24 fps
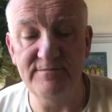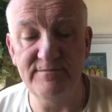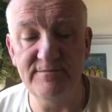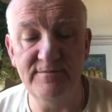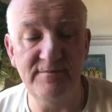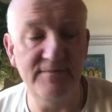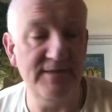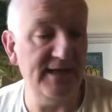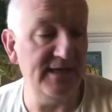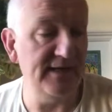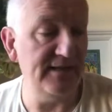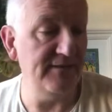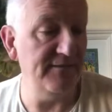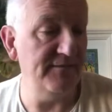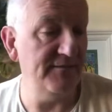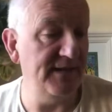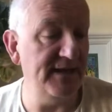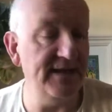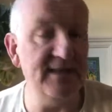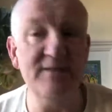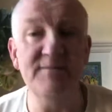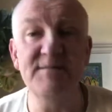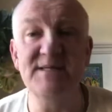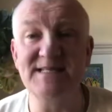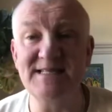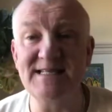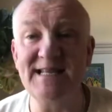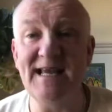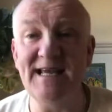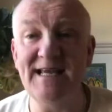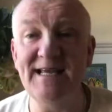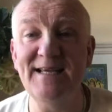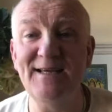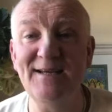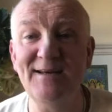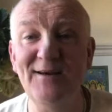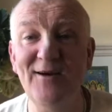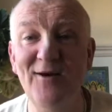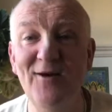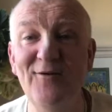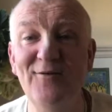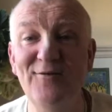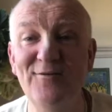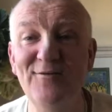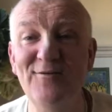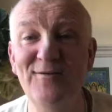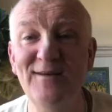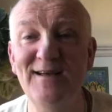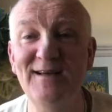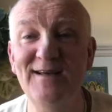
may make the mistake of